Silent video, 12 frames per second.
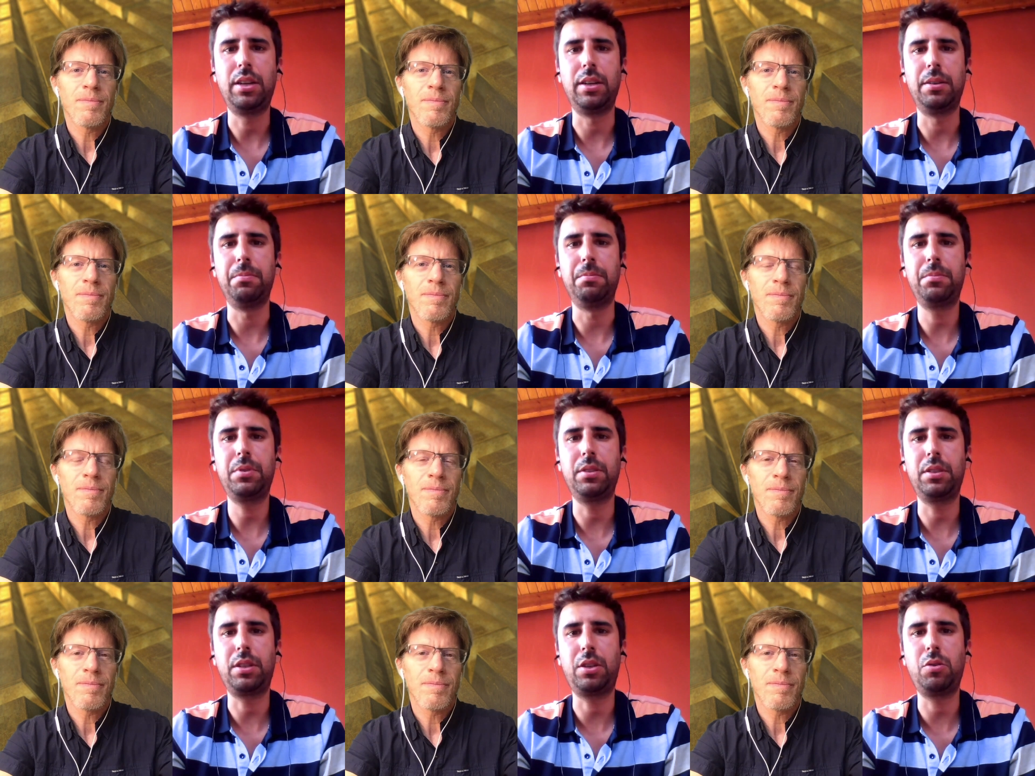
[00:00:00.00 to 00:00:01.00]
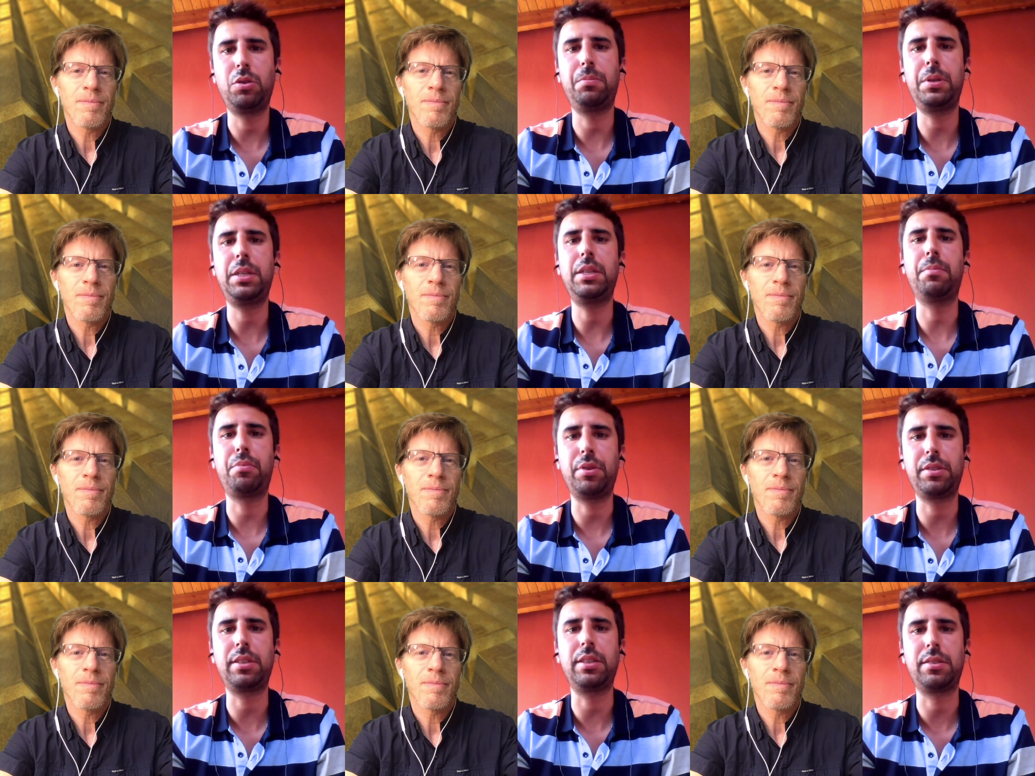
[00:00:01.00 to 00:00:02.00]
Speaker 1: um, going to be a
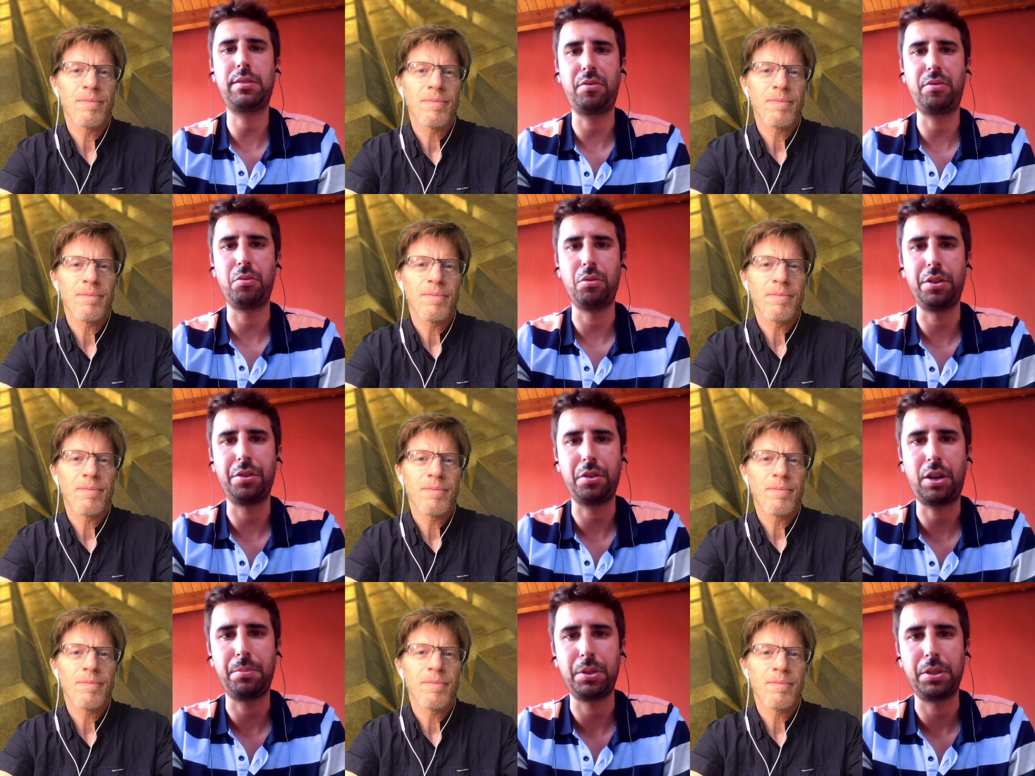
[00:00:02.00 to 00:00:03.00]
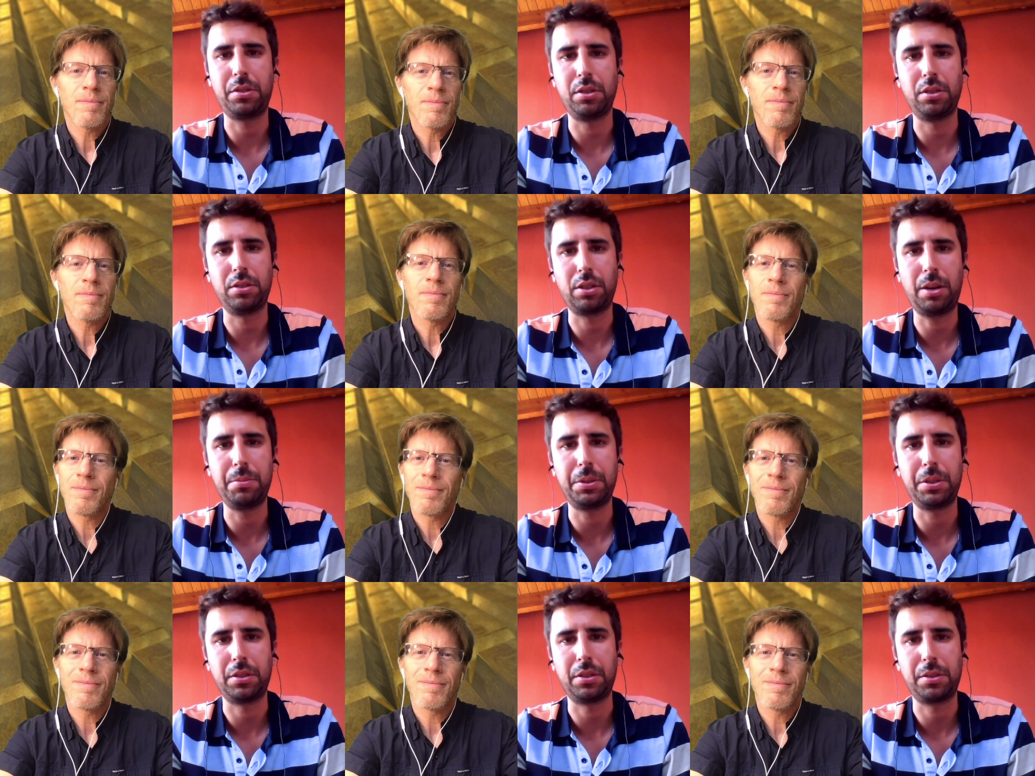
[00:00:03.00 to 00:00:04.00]
precedence for other companies to, to
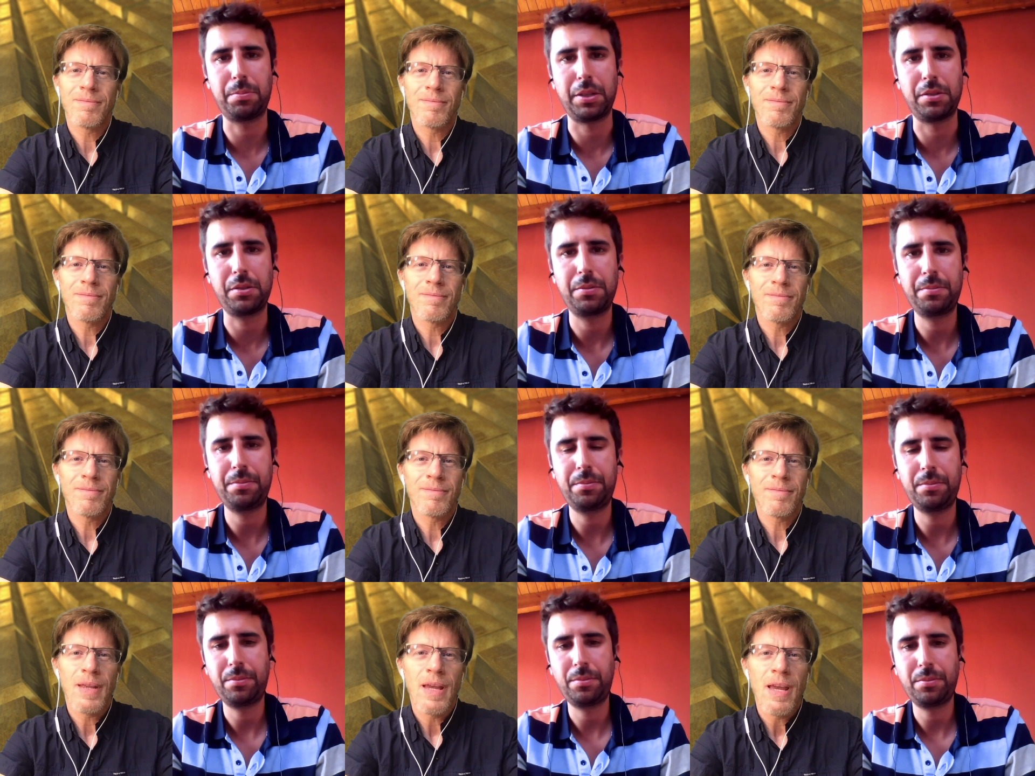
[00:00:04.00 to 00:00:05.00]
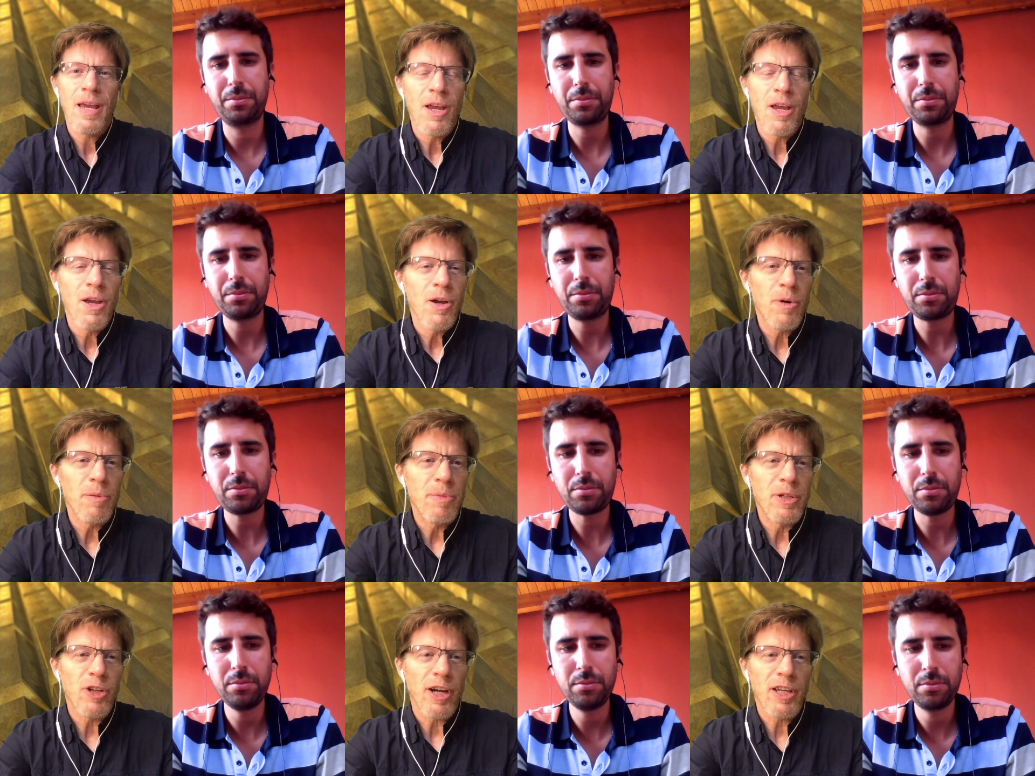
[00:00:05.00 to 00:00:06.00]
come into this space. We've
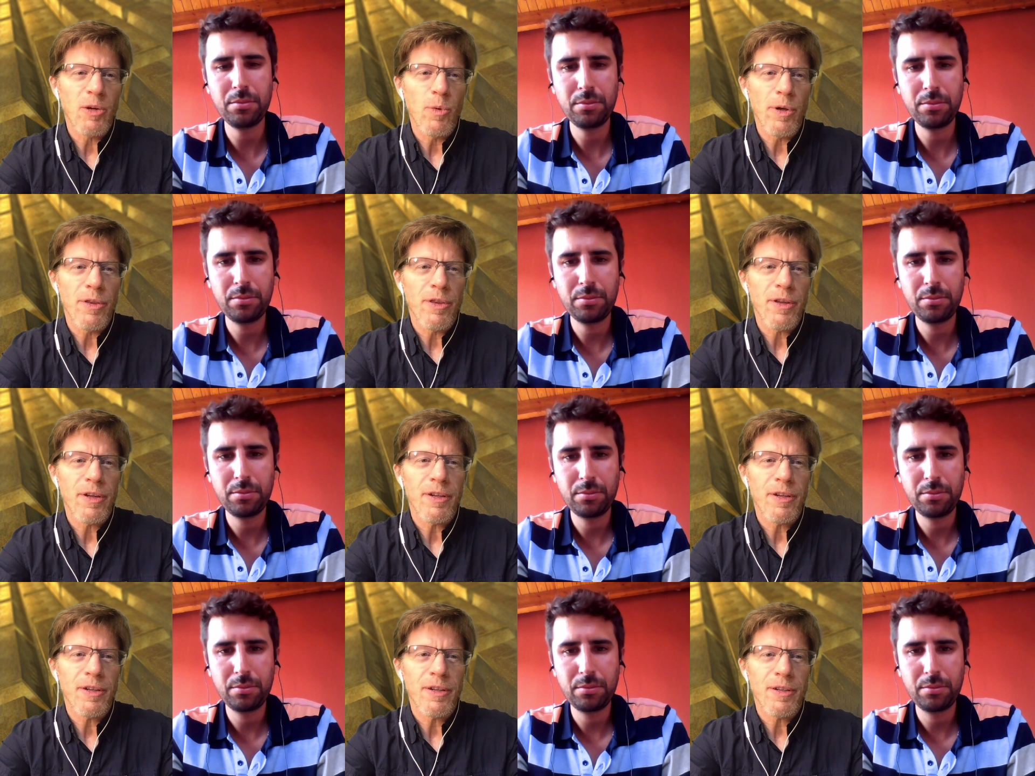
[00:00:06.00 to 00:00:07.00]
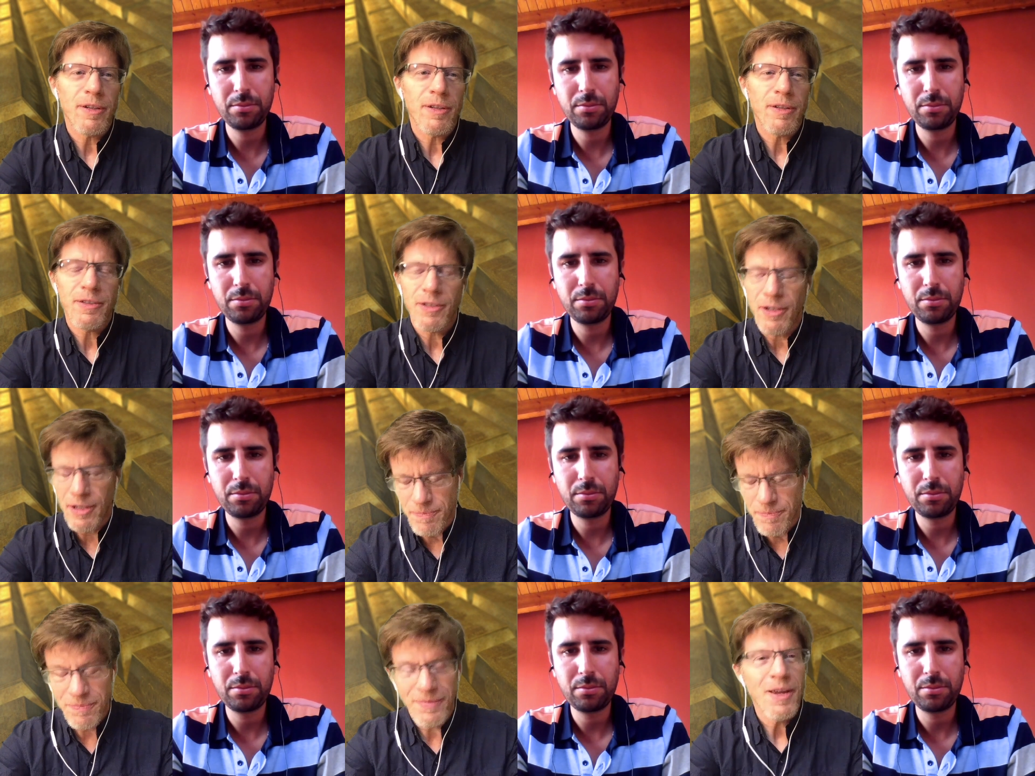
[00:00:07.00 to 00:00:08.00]
Speaker 2: been talking with, sorry,
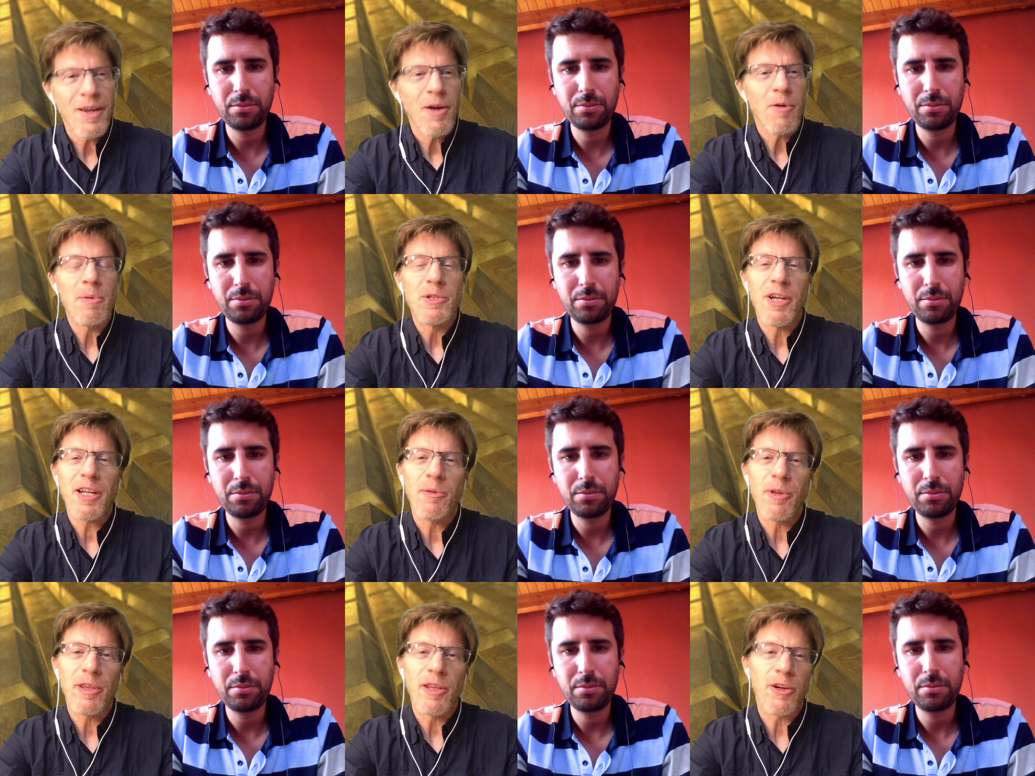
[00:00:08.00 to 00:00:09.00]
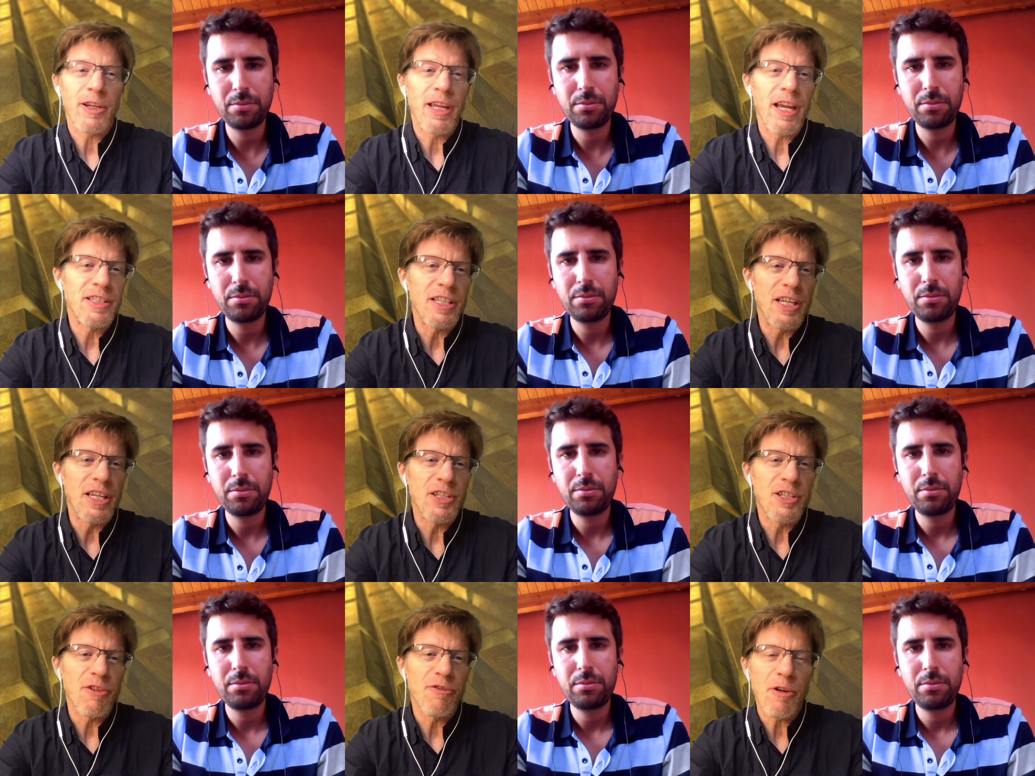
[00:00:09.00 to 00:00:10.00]
we've been talking with Lior Ganz. He
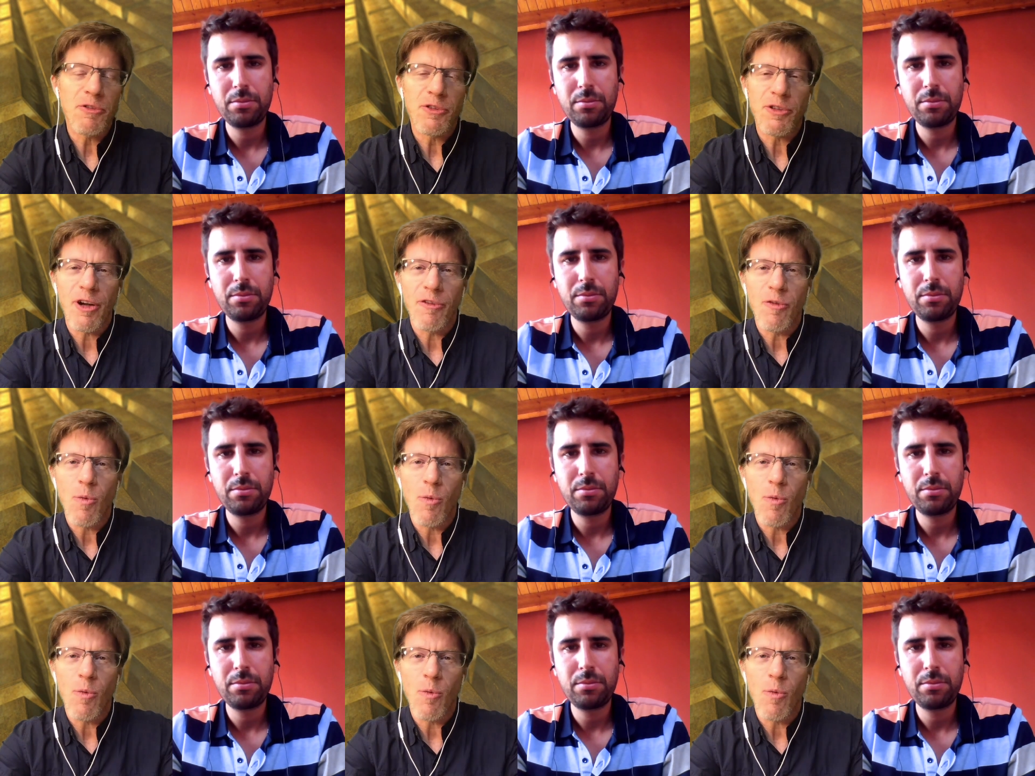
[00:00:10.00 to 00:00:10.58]
is the founder of